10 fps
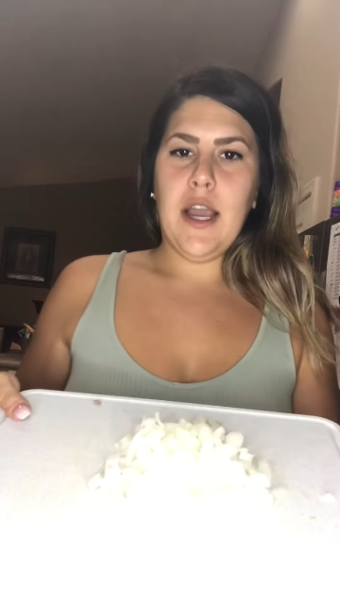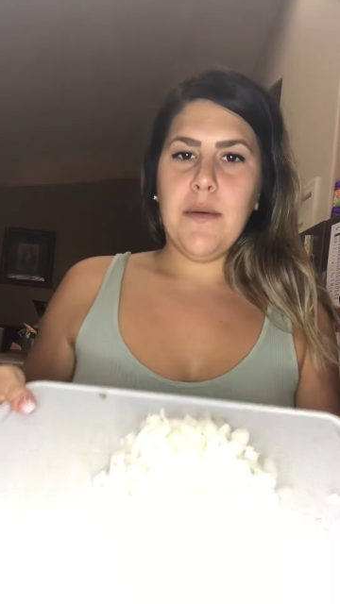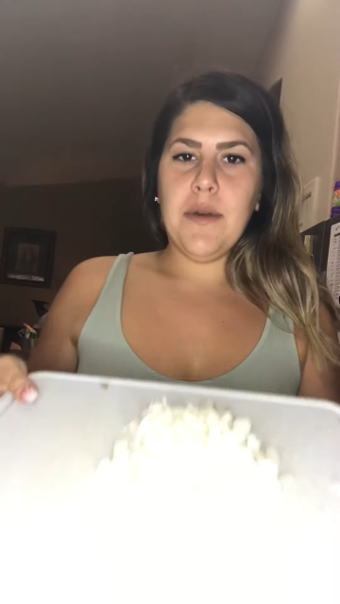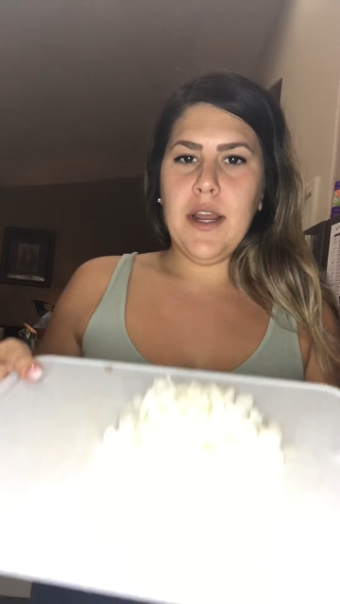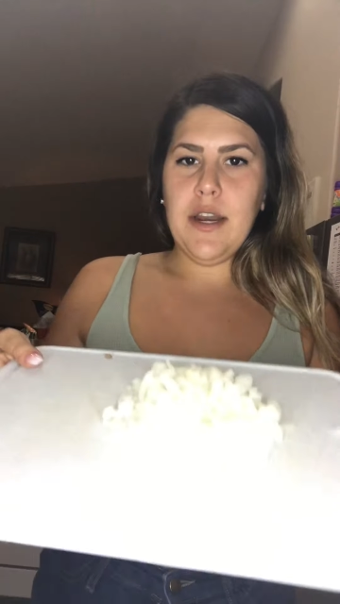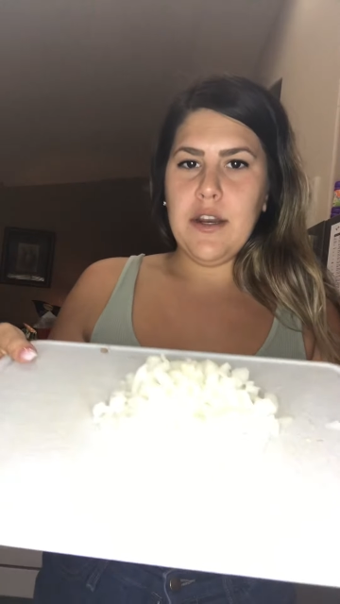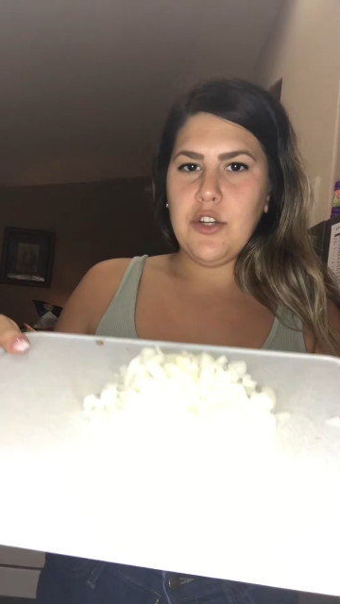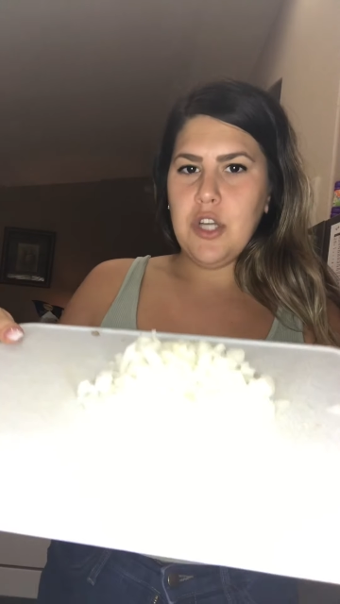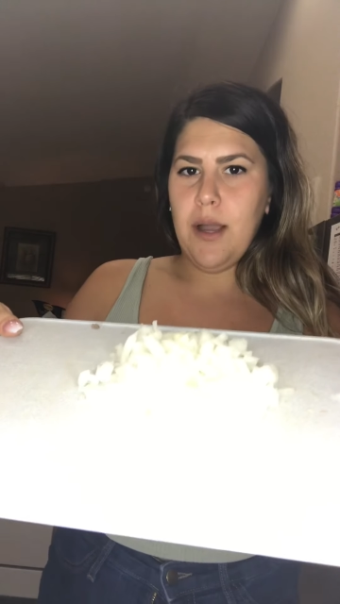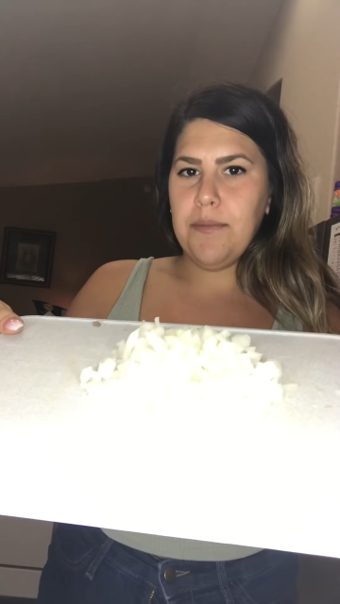I went ahead and
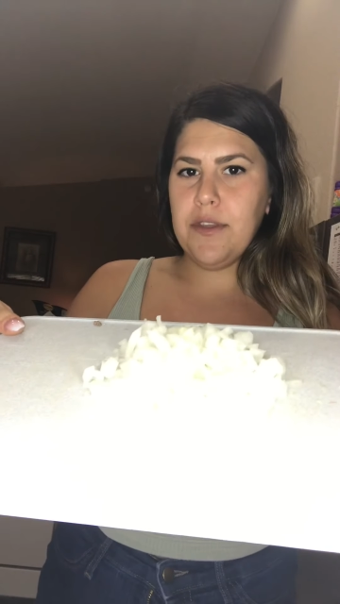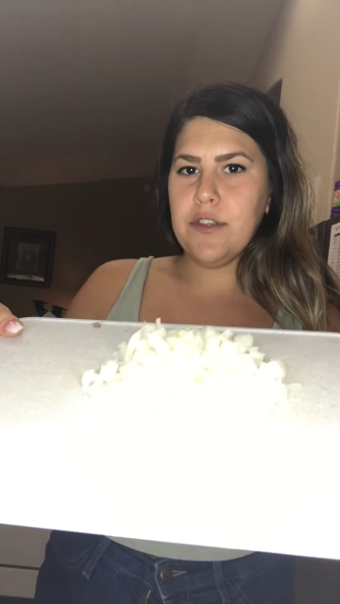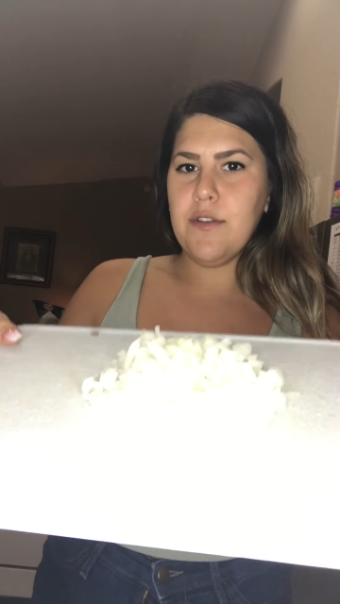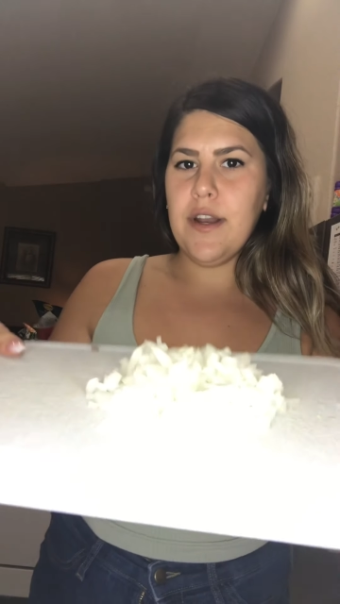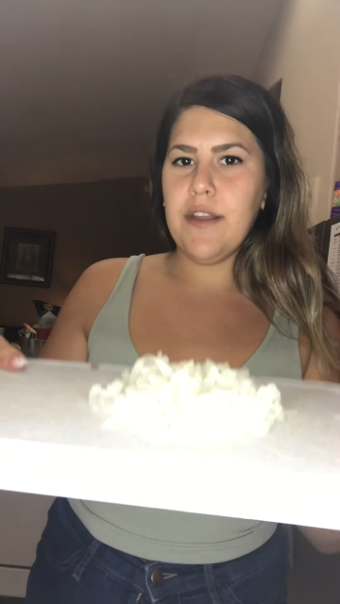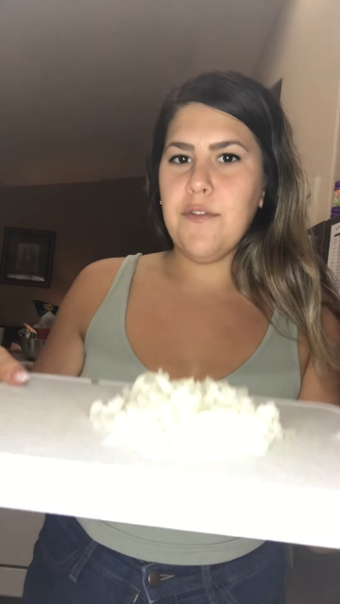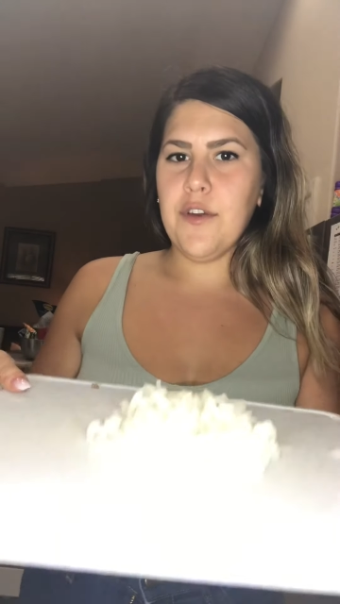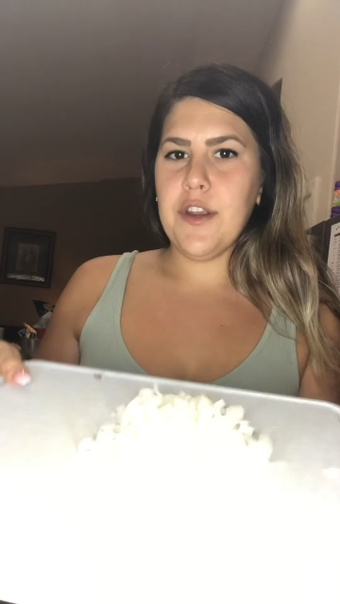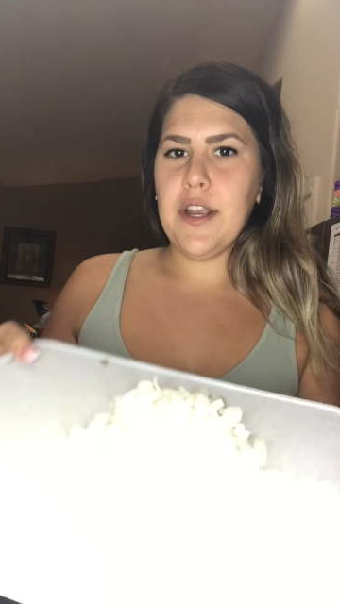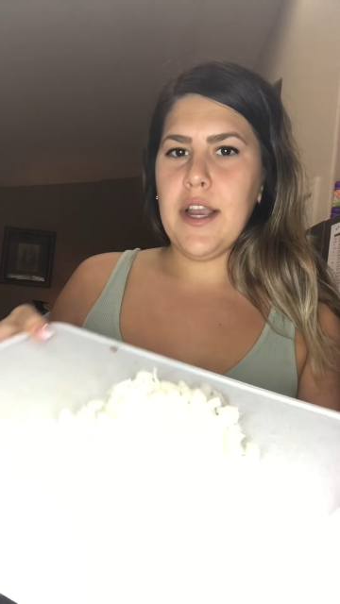chopped this already for
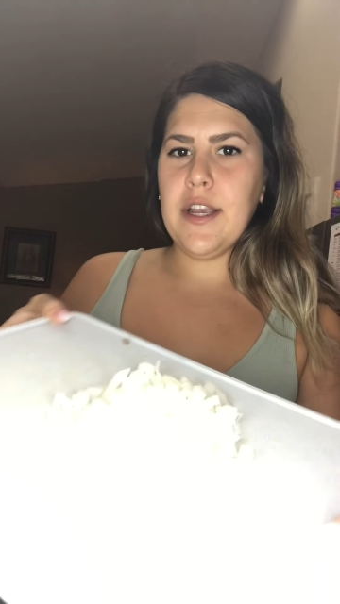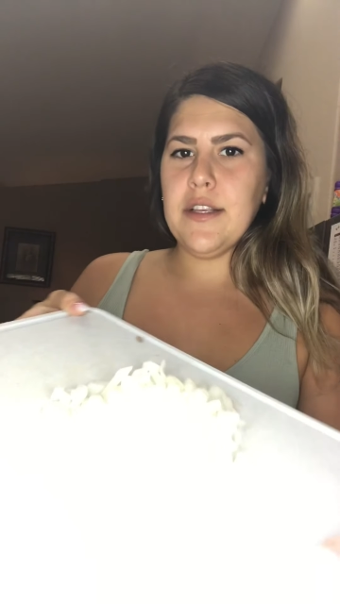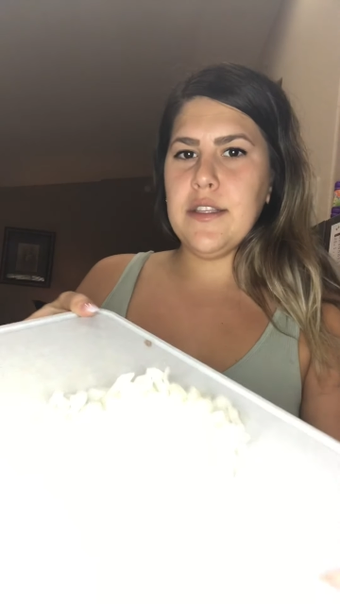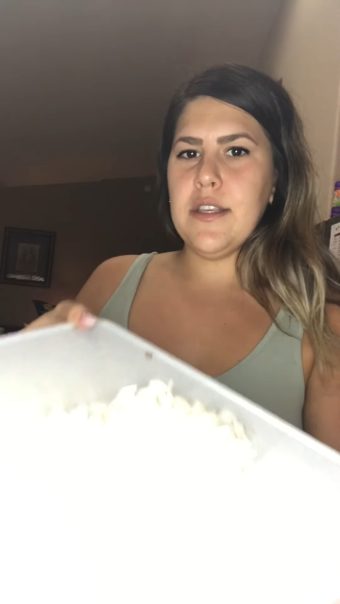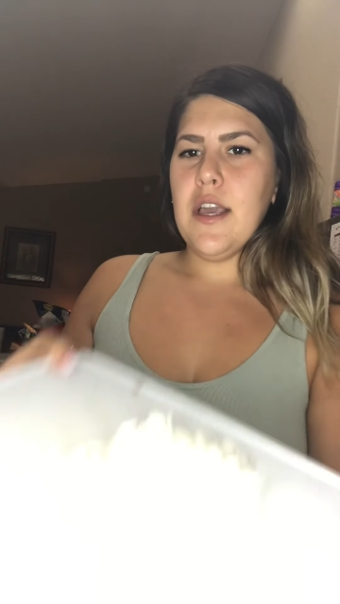you guys,